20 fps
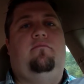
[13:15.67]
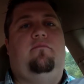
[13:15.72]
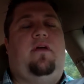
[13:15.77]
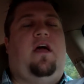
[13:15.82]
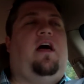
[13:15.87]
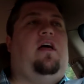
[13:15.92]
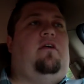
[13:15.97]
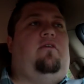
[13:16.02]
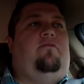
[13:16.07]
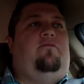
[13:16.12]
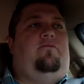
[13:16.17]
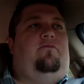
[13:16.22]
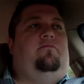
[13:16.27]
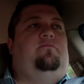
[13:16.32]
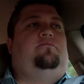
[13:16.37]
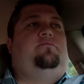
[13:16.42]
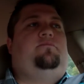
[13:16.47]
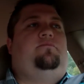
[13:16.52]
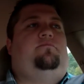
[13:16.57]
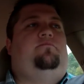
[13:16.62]
kind of
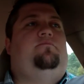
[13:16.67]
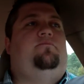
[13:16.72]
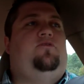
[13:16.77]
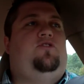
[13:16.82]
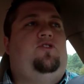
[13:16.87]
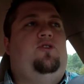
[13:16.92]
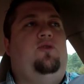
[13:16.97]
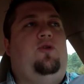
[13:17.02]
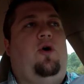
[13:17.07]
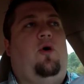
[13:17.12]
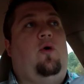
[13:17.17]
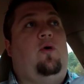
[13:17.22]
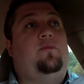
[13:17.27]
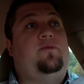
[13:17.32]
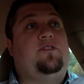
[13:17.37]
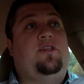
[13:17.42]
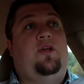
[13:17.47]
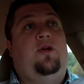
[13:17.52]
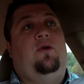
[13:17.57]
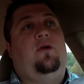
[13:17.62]

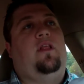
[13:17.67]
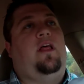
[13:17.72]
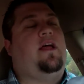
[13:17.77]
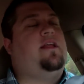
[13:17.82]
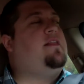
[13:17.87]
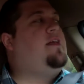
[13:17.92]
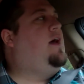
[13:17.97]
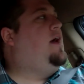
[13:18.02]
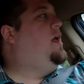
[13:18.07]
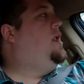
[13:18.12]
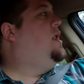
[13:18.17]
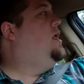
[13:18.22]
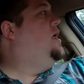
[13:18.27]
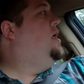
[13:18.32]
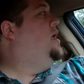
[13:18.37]
pseudo-obscure like that.